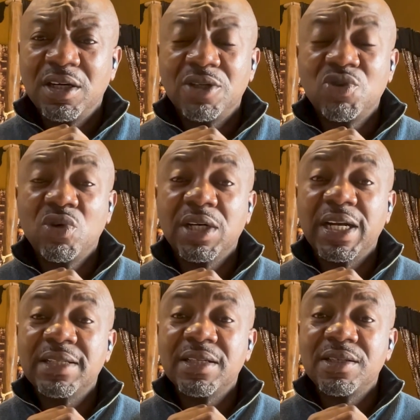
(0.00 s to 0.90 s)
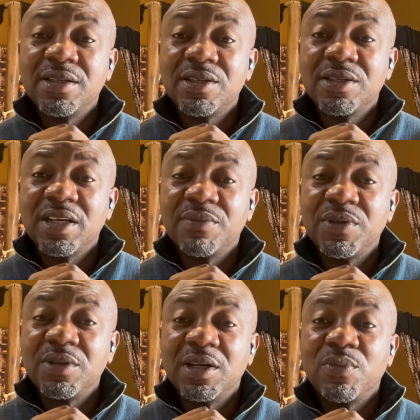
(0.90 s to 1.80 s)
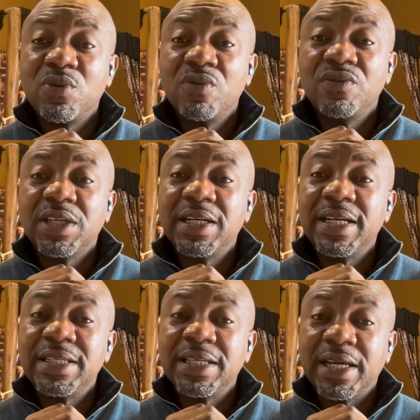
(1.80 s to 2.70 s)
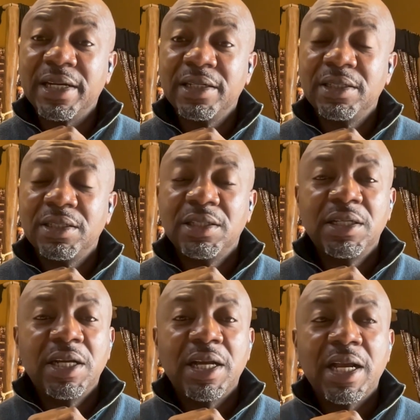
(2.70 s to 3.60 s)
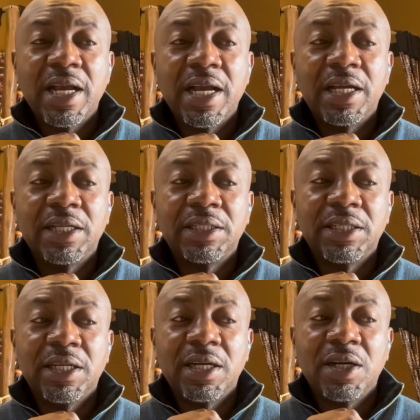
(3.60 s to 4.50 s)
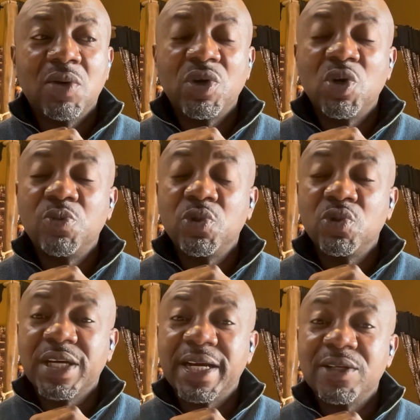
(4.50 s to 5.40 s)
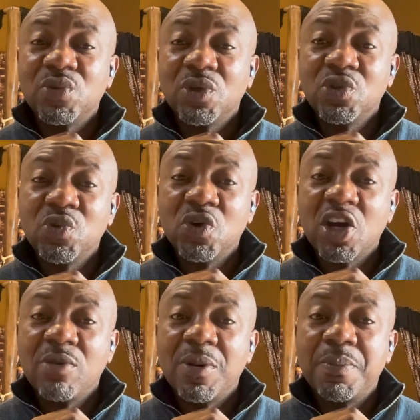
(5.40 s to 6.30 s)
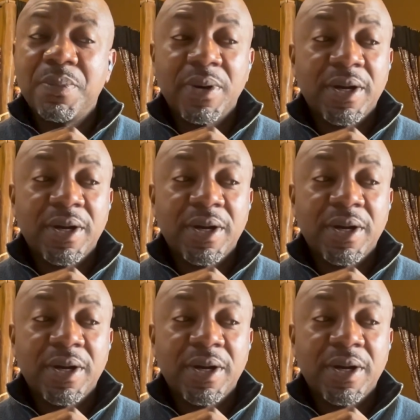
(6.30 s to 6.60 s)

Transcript: Two other licenses have been approved earlier in the year. And we hope those guys would also come up